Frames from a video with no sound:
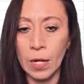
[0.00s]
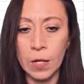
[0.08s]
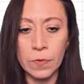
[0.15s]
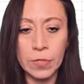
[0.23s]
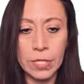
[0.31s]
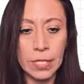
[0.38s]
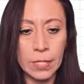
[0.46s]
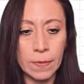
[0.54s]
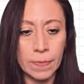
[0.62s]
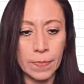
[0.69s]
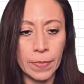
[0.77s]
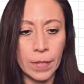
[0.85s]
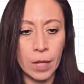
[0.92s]
close
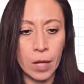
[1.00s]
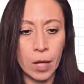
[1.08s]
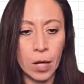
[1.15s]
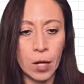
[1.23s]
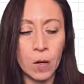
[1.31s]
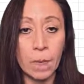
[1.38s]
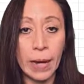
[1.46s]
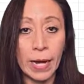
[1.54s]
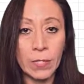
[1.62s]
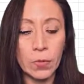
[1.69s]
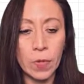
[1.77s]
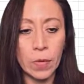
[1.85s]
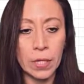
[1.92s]
it, go
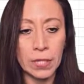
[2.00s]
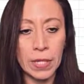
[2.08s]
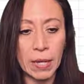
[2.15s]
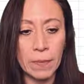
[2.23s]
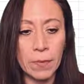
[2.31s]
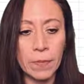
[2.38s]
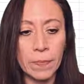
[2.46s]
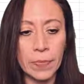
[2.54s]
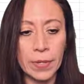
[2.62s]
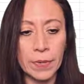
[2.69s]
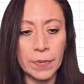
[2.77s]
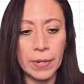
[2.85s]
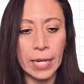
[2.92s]
back to our table,
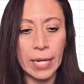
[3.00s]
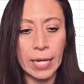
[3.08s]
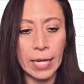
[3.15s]
right